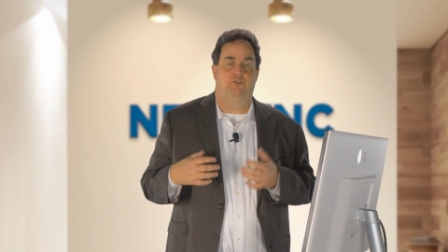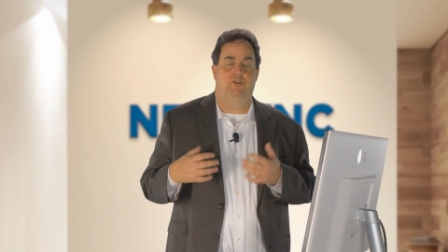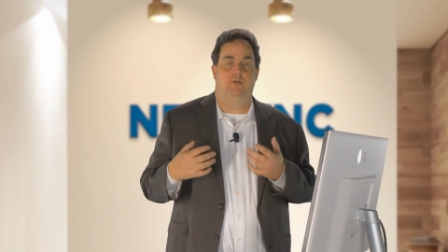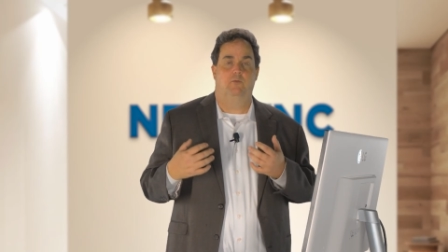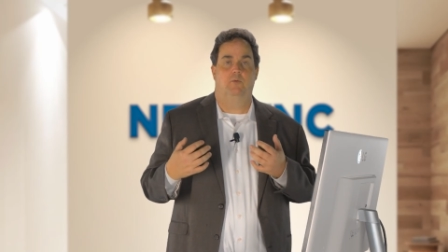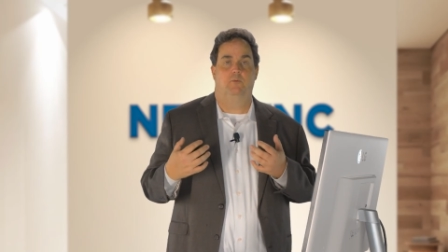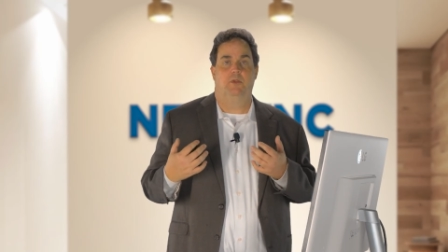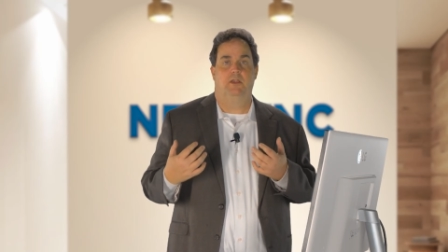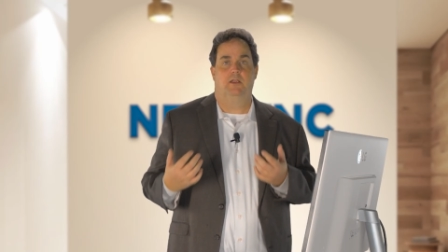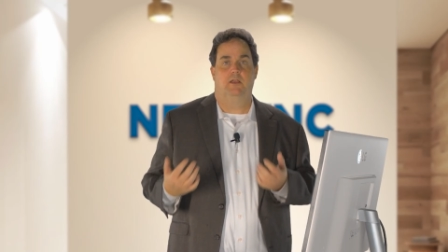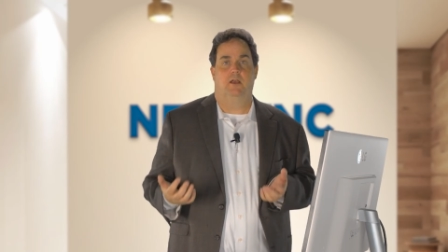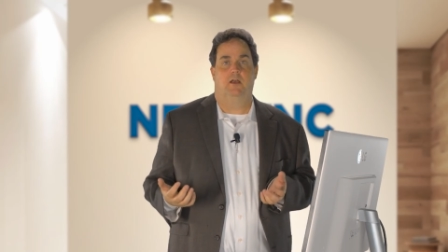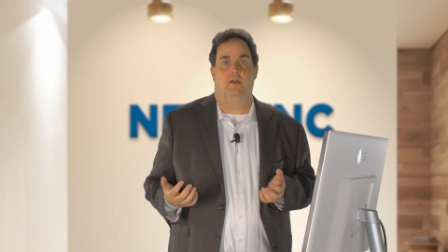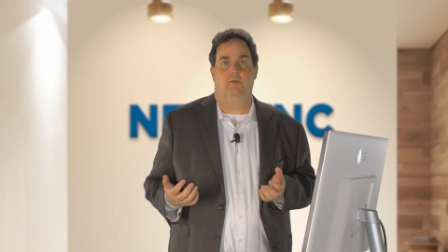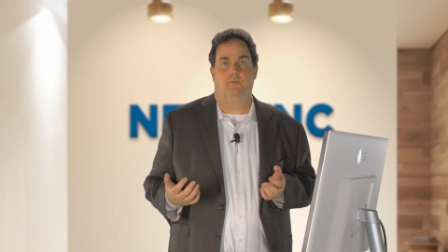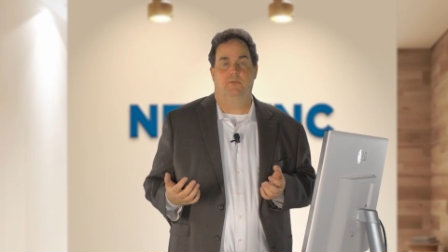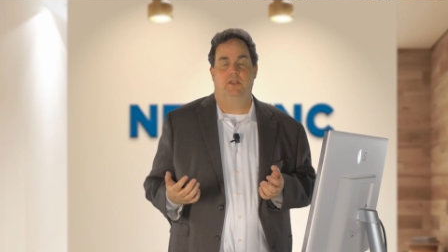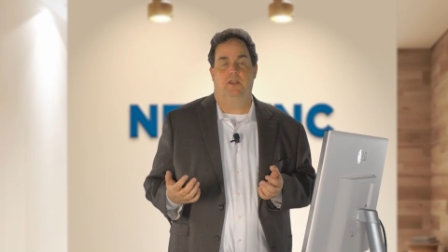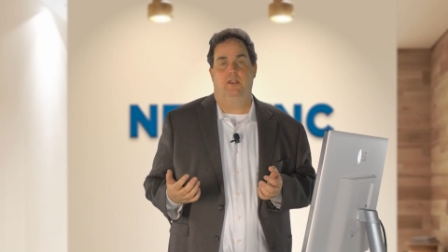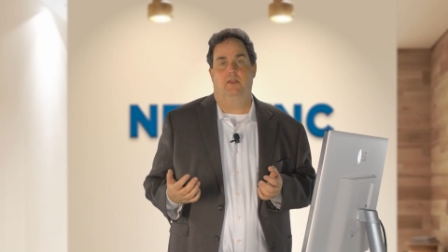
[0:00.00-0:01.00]
and it would
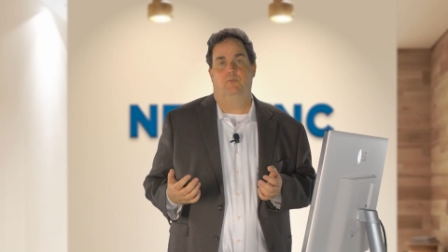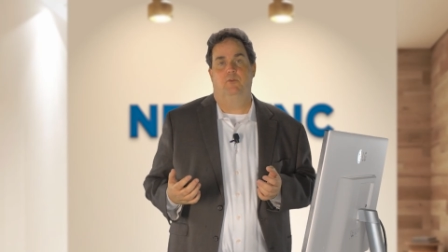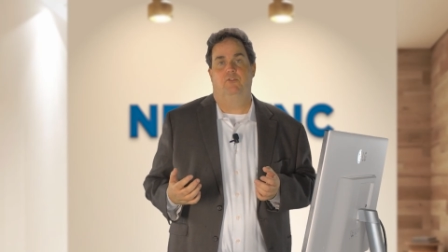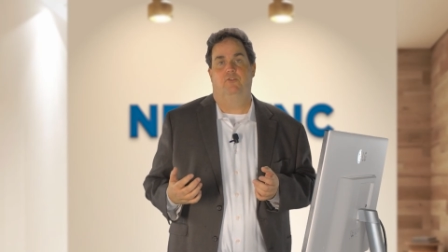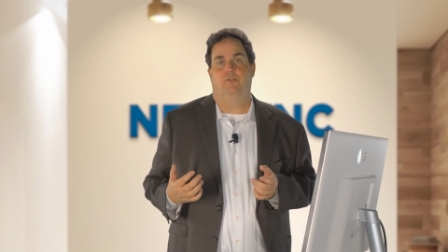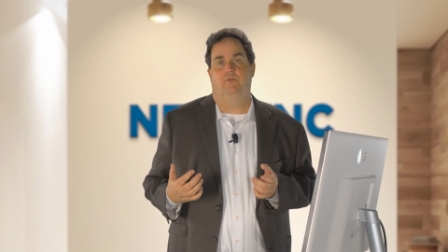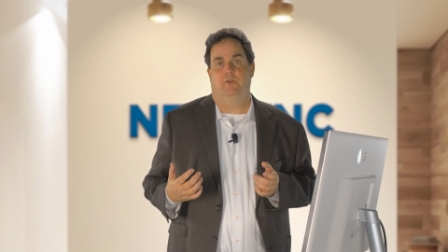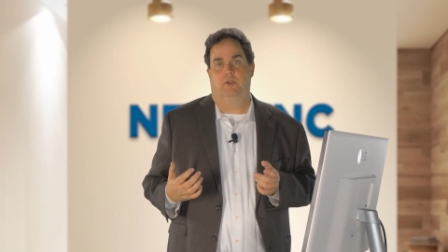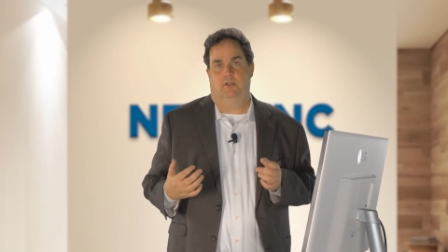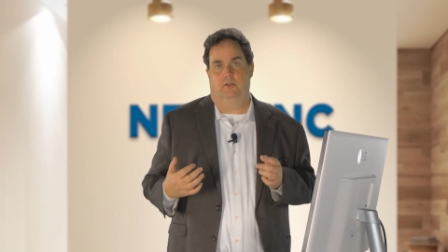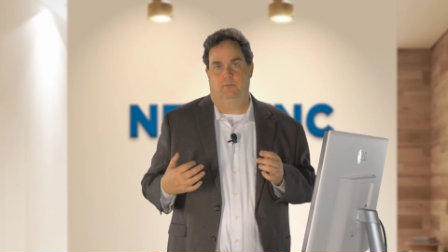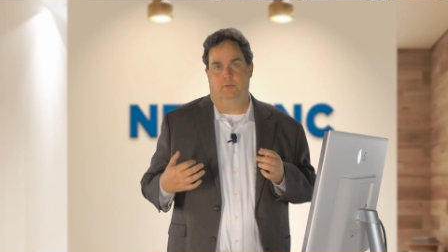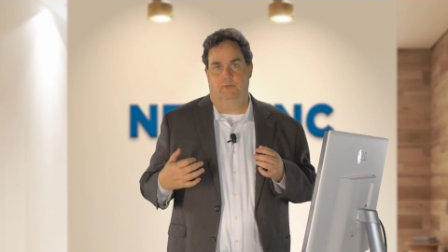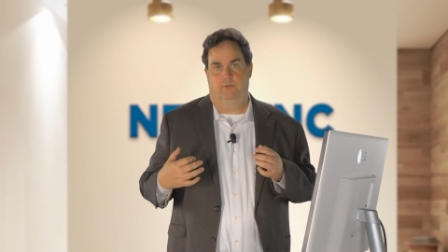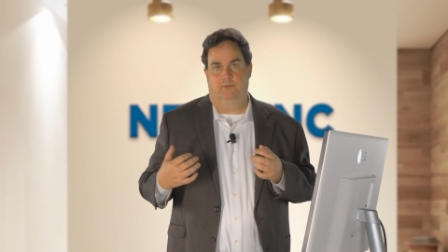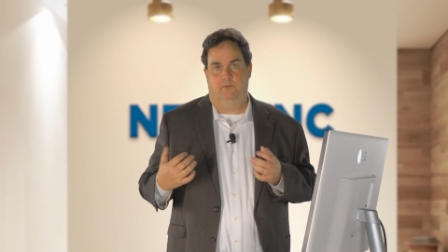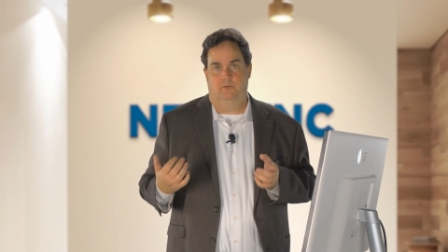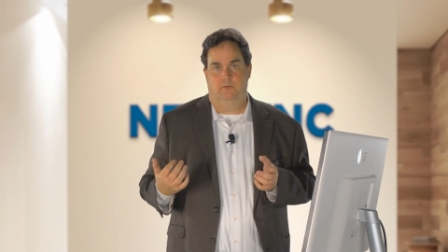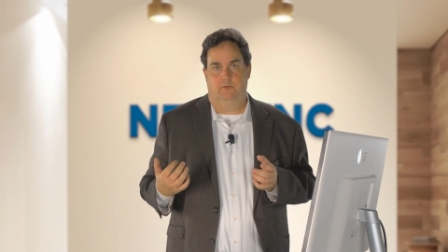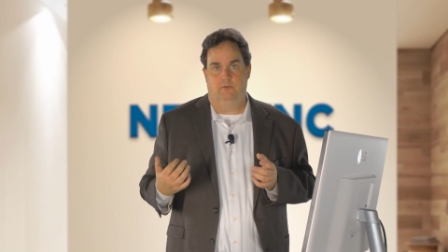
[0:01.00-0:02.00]
become an image available
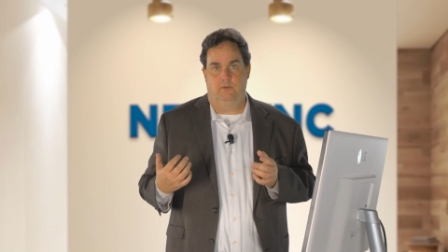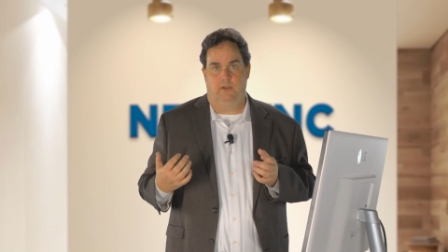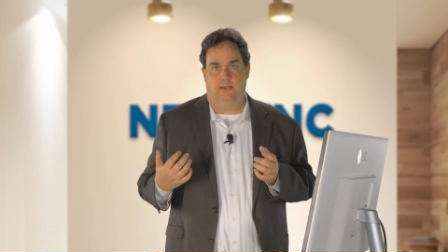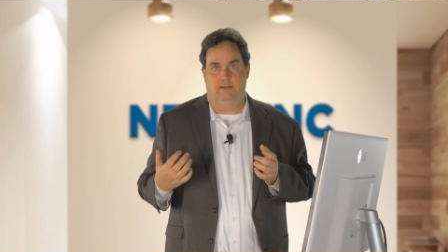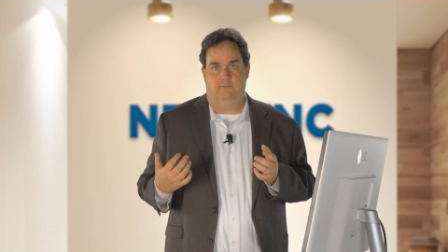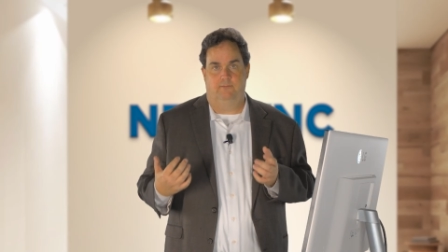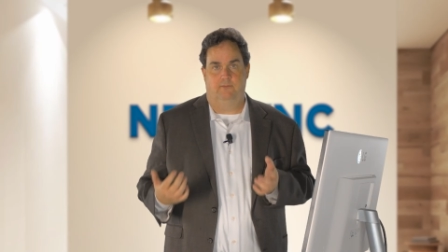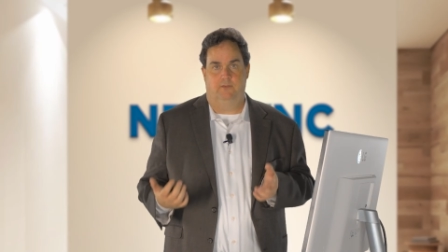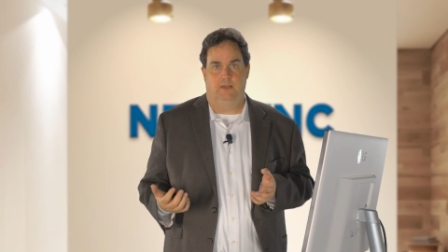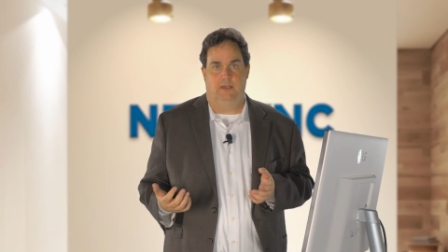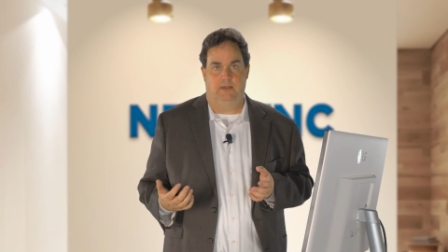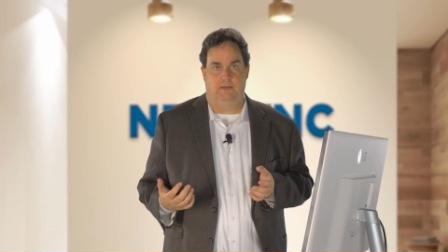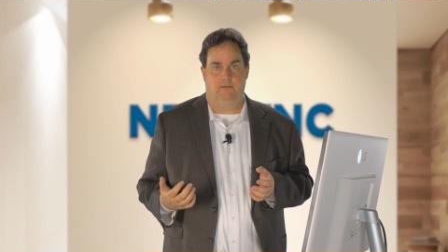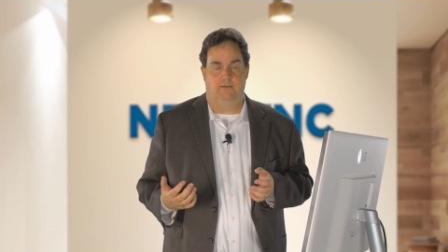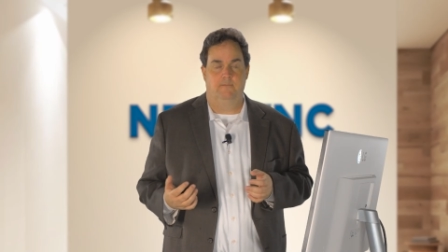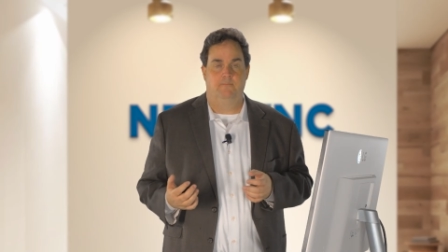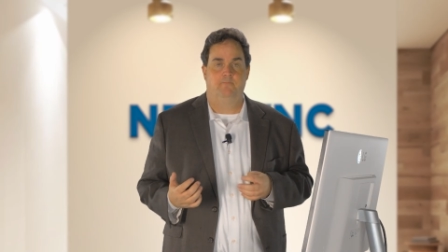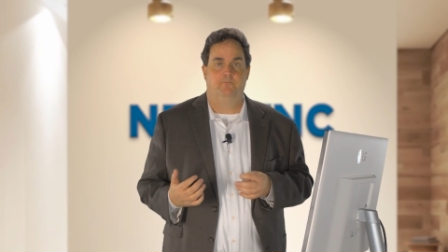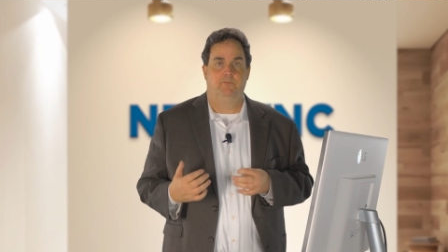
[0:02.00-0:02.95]
to a fleet,